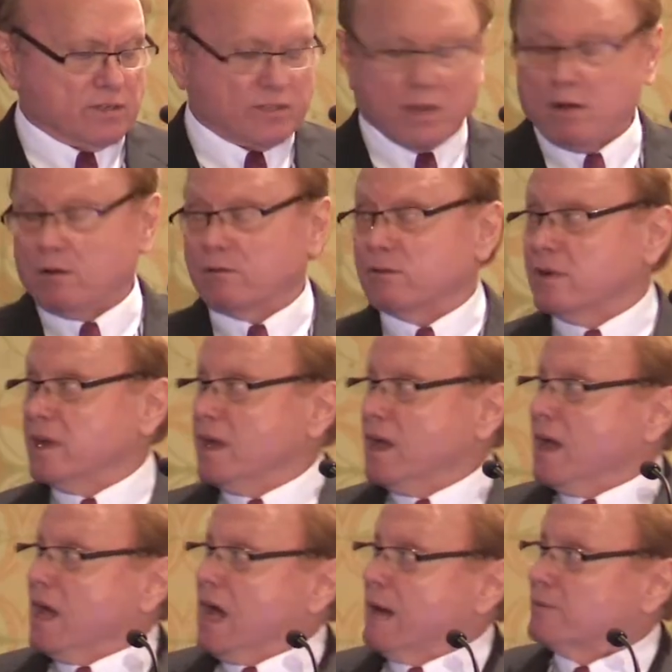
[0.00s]
So
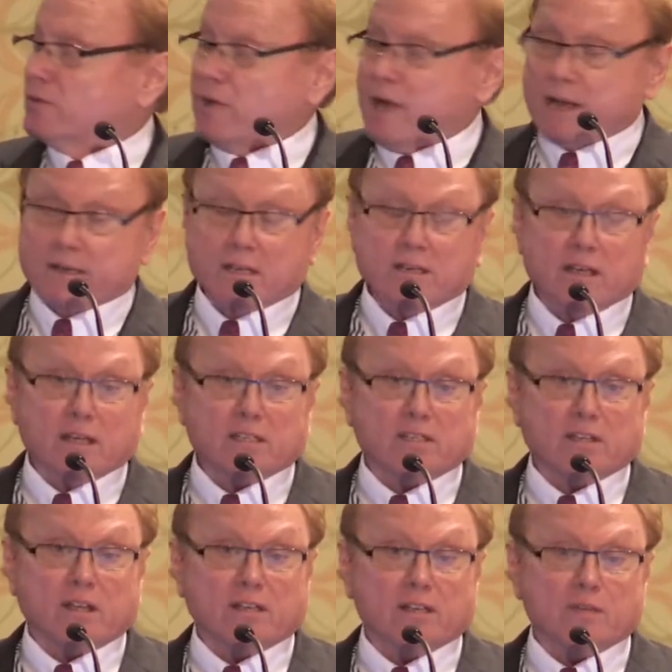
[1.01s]
I'm trying to take
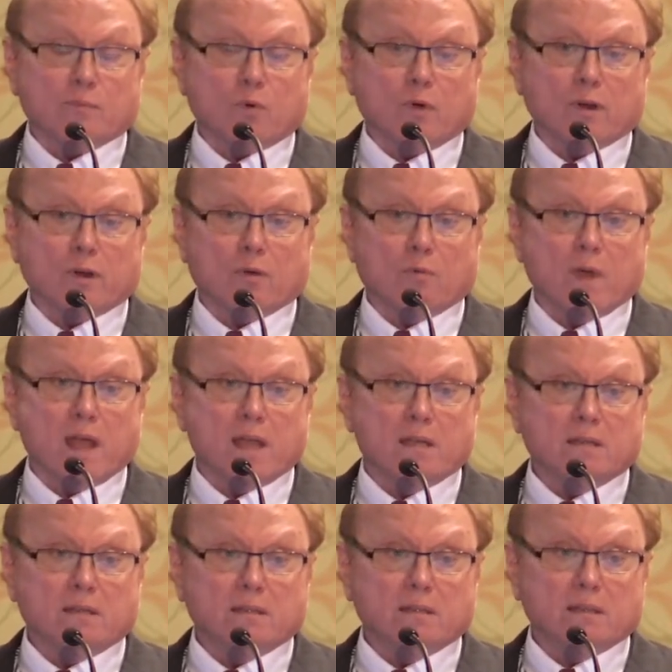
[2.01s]
cyclosporin away